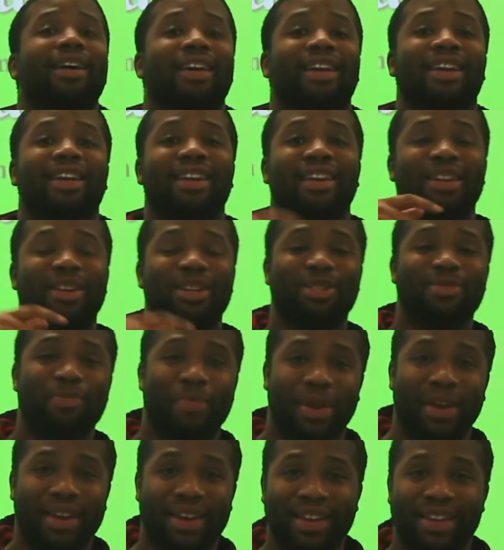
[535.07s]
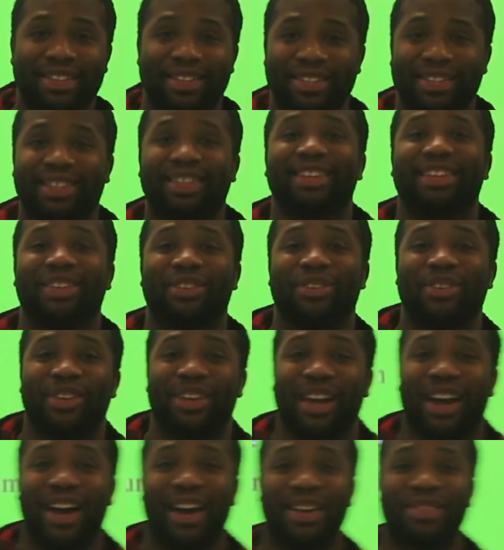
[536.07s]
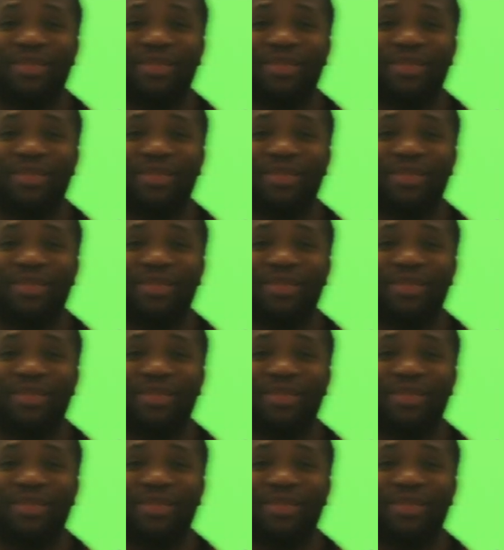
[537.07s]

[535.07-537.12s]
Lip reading: It is pitched. You got